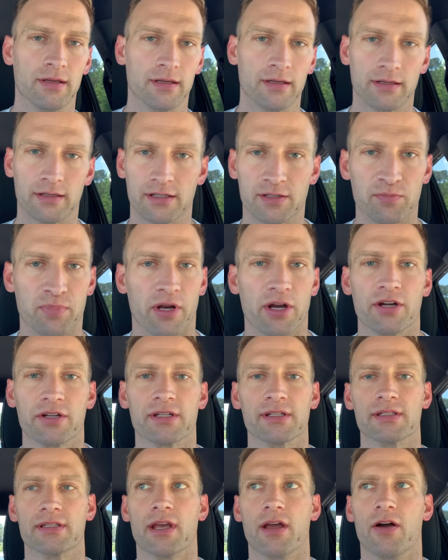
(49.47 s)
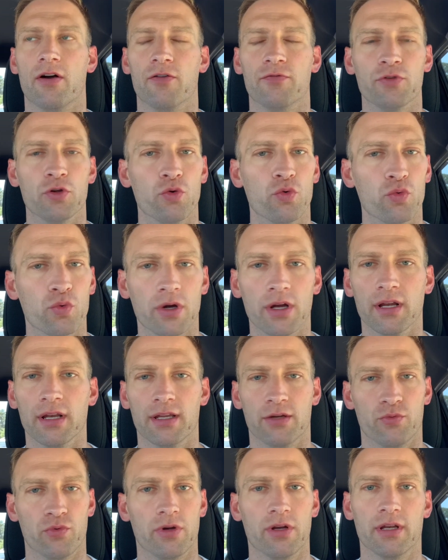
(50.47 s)
Because players can tell if you
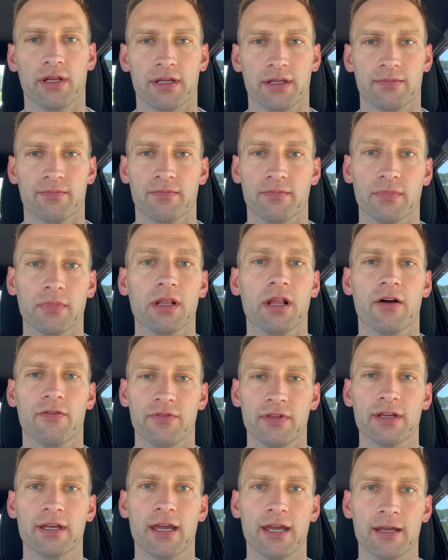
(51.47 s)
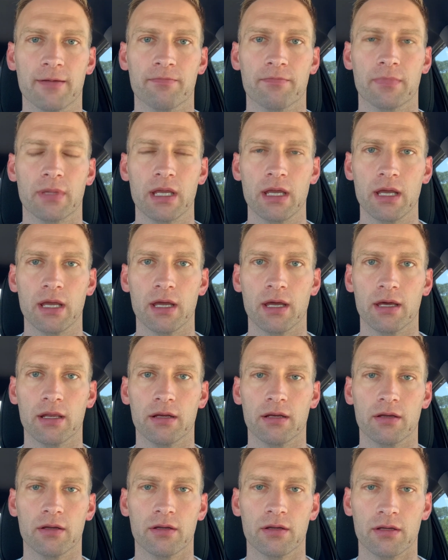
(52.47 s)
really, really love the game.
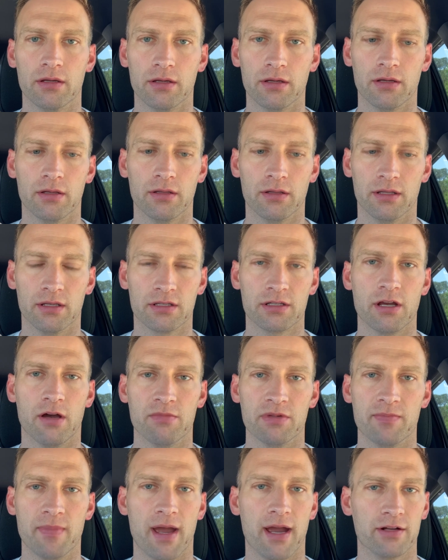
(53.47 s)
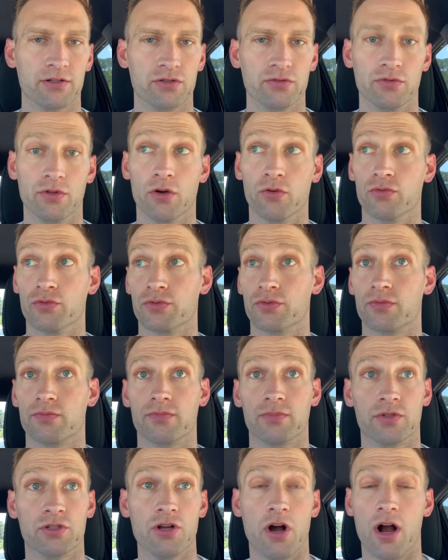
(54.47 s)
And this comes back to those
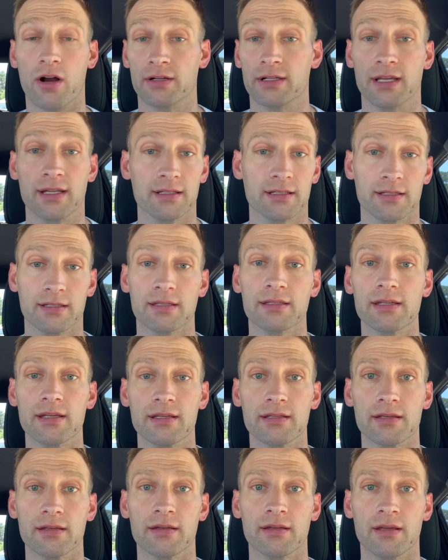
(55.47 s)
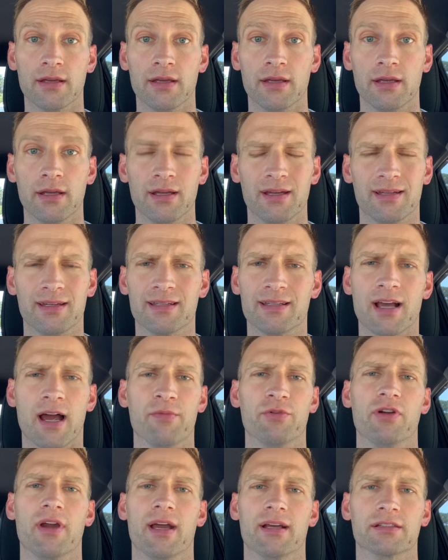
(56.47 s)
dog days of the season.
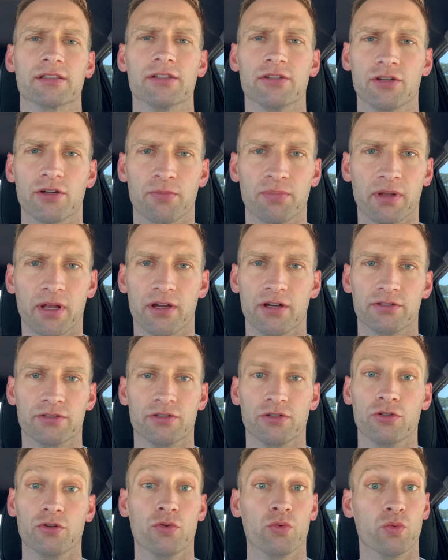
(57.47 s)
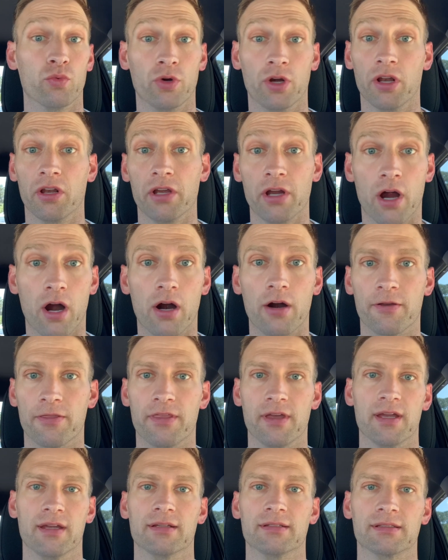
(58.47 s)
Anytime you're asking your players to do really hard
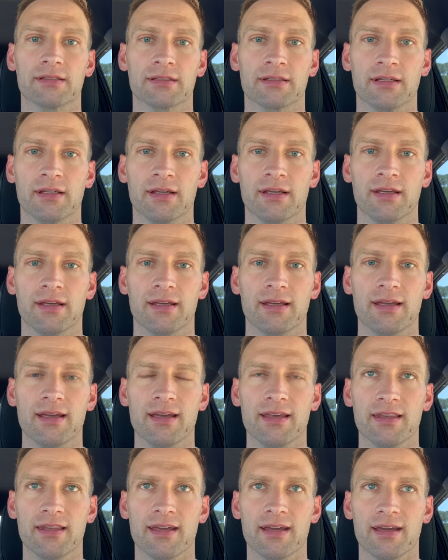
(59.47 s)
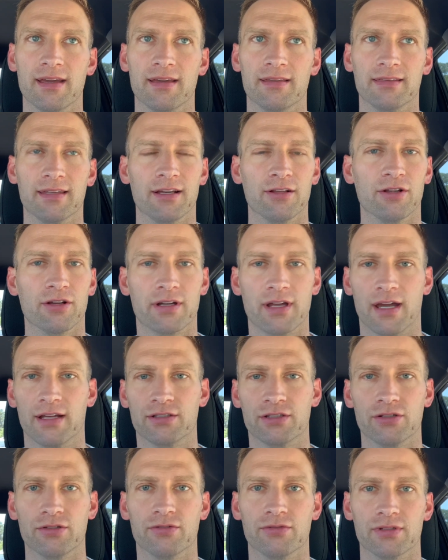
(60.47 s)
things and then they look
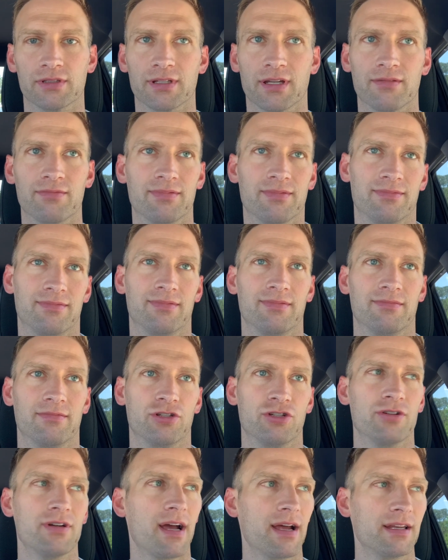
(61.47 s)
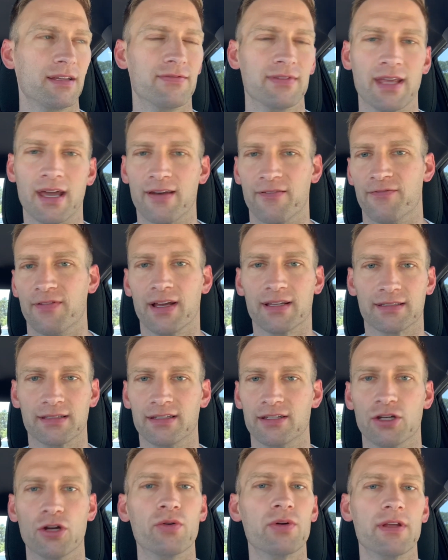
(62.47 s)
at you and say, you're not even that
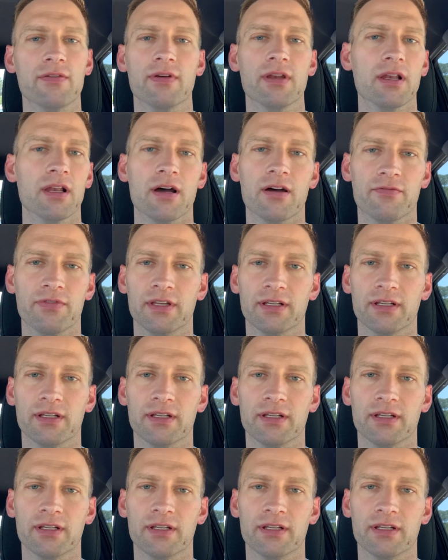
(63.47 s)
invested. You don't even love